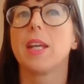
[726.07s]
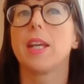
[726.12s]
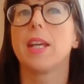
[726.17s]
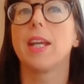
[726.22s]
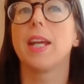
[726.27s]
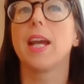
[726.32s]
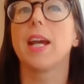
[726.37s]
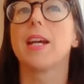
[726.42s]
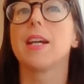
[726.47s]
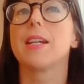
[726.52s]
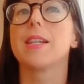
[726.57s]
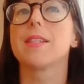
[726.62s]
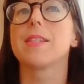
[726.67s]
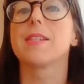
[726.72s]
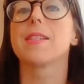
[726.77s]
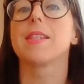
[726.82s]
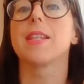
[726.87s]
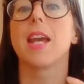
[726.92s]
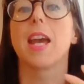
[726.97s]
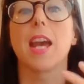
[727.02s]
He
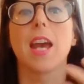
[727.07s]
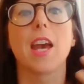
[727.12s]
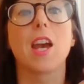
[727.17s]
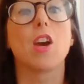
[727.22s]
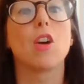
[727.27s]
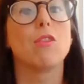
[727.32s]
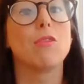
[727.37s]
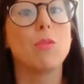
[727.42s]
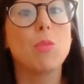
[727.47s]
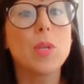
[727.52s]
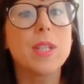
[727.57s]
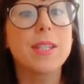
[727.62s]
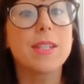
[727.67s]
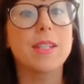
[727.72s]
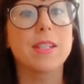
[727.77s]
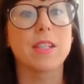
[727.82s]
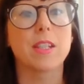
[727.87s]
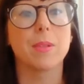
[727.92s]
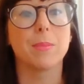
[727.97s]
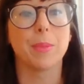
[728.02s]
has the air of
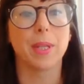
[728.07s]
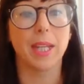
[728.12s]
wisdom.